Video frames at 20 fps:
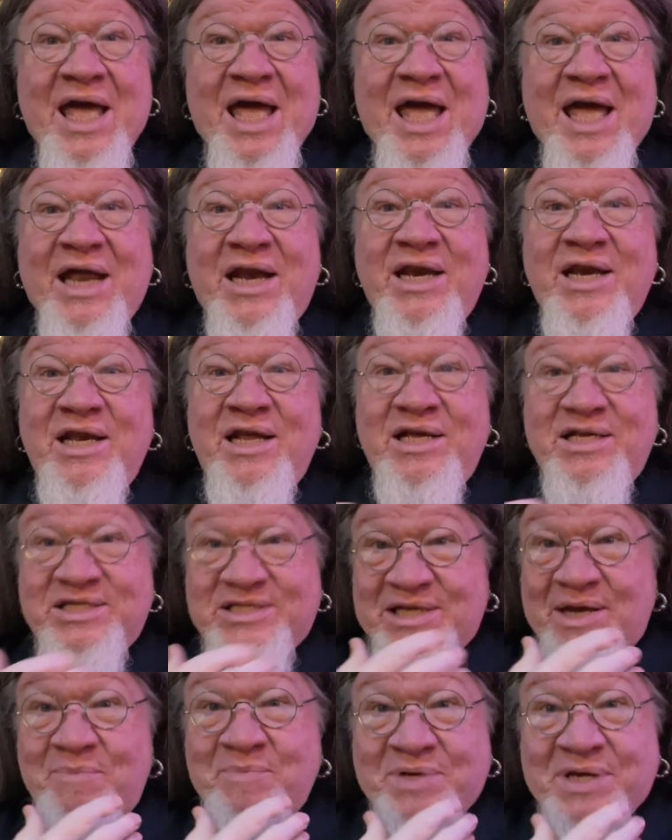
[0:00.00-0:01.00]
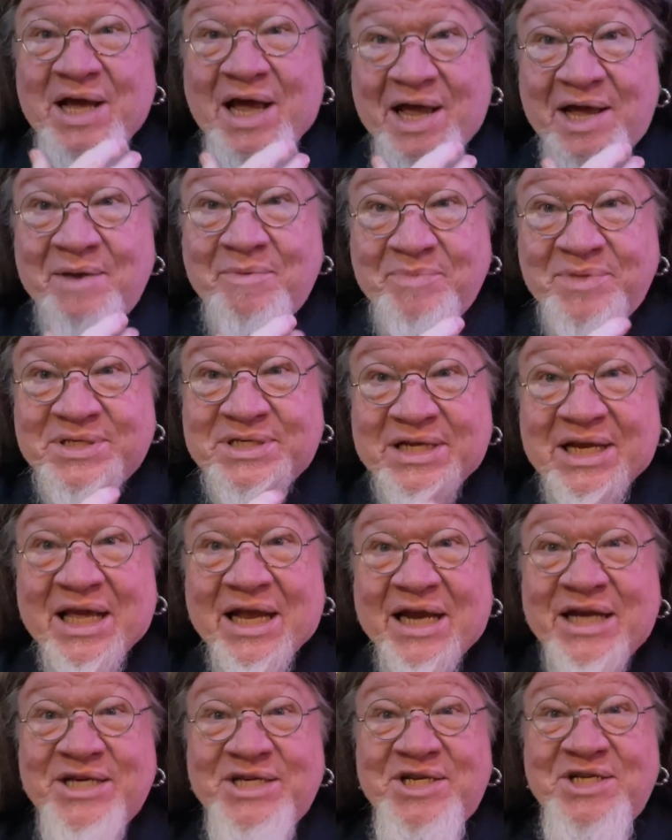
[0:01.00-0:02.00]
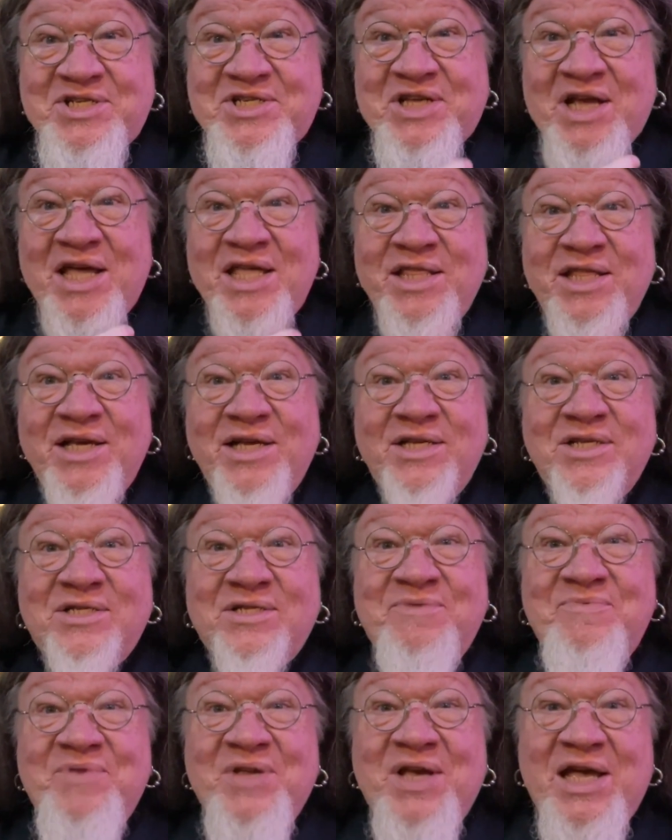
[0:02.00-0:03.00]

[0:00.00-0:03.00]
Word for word: And sometimes, can I just say this?